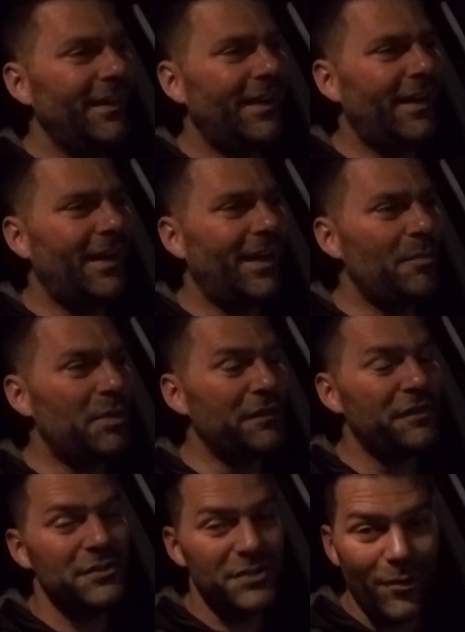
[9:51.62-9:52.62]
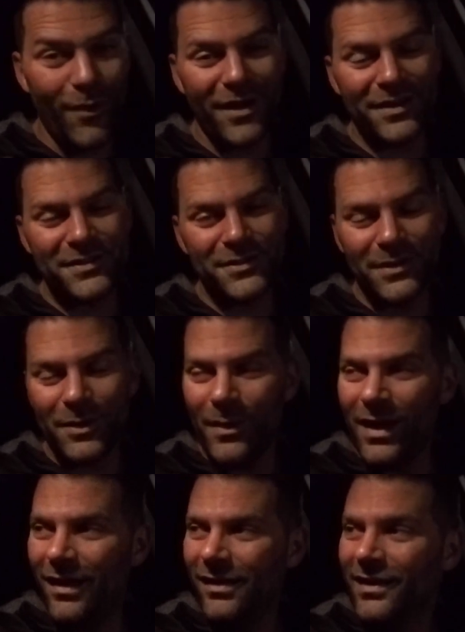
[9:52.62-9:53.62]
But if you do want to do it,
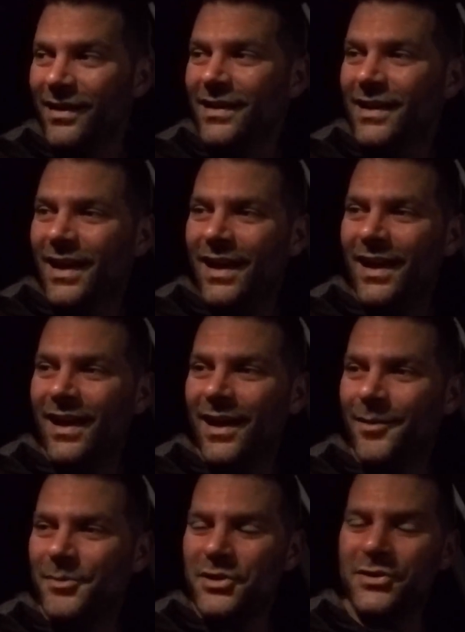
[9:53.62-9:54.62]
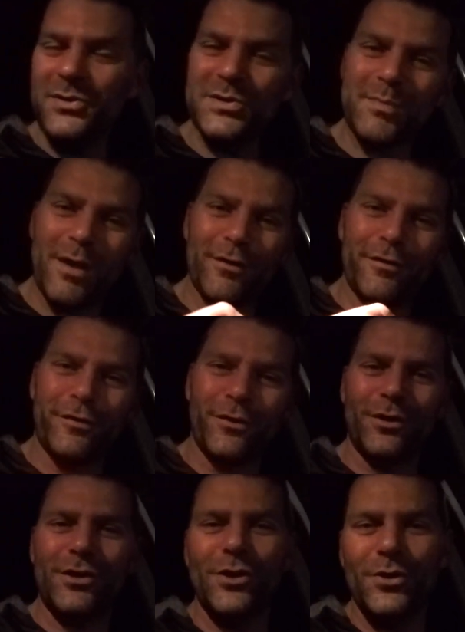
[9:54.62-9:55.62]
well, You can use my
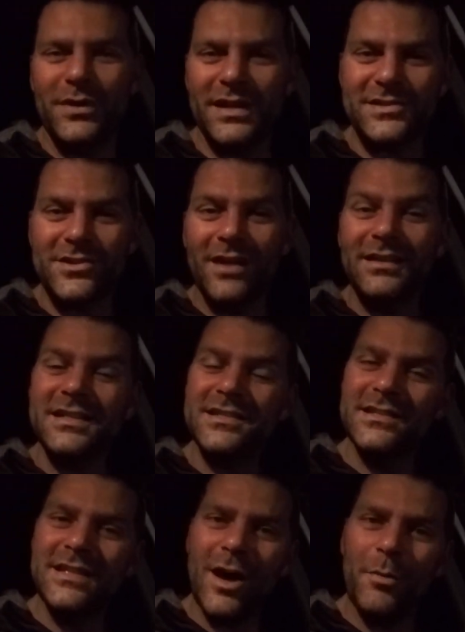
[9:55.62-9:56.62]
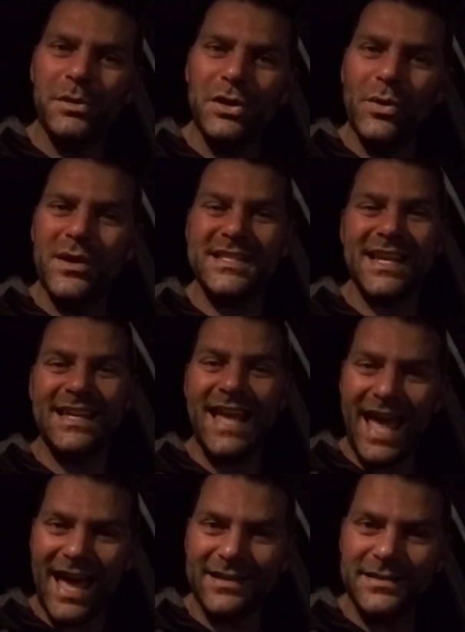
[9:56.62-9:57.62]
referral code. It's not listed down below because I
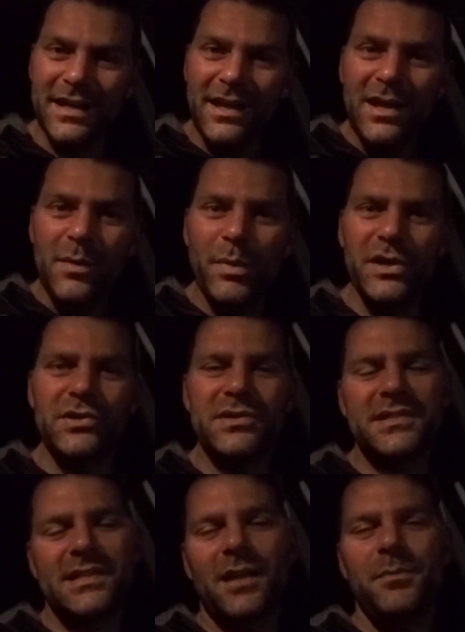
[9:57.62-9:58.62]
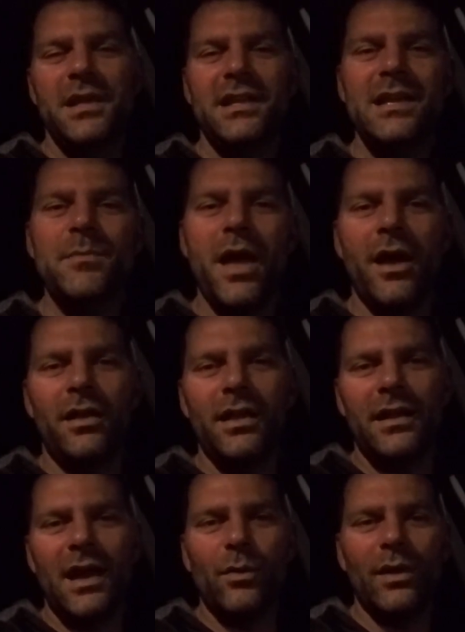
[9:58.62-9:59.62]
can't, but you can send me an email
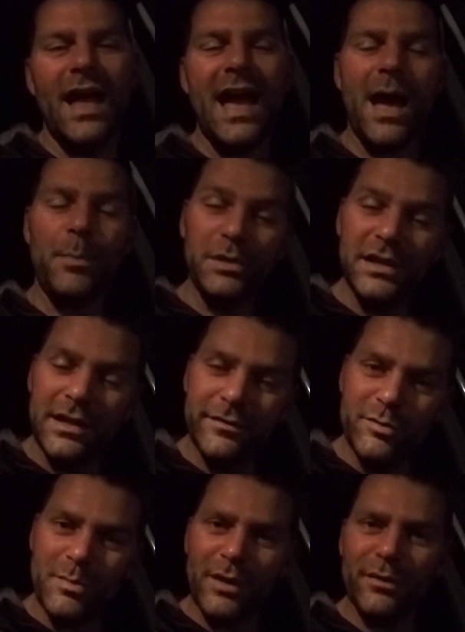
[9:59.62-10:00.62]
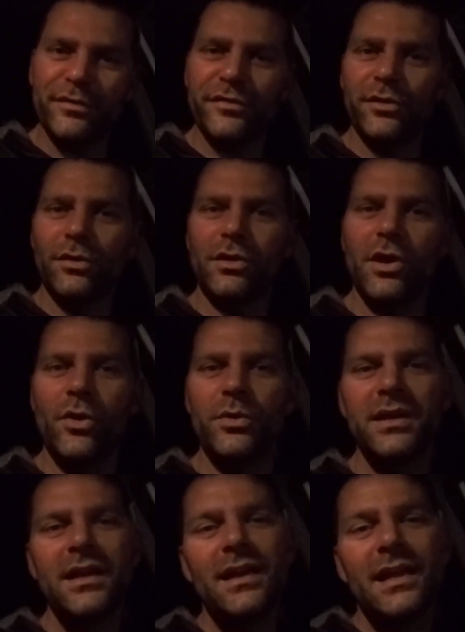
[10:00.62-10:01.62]
and I will happily give you my referral
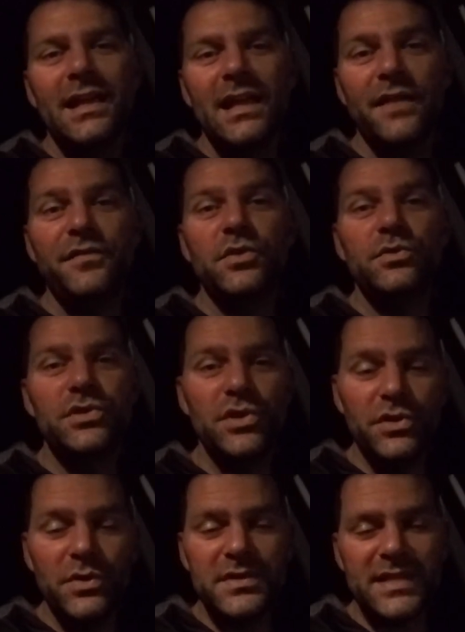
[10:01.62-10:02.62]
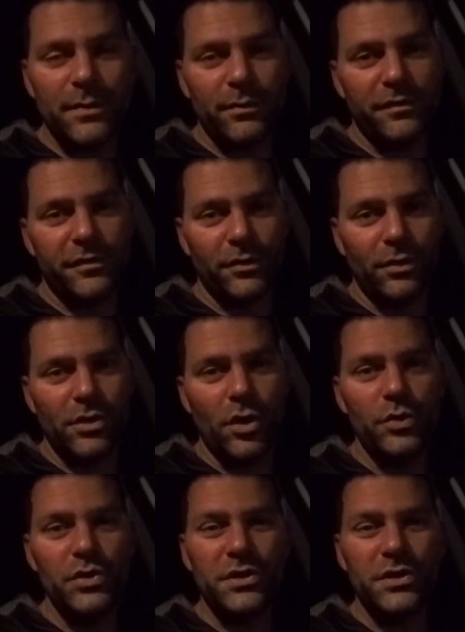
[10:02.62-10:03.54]
code. If you do use that referral code,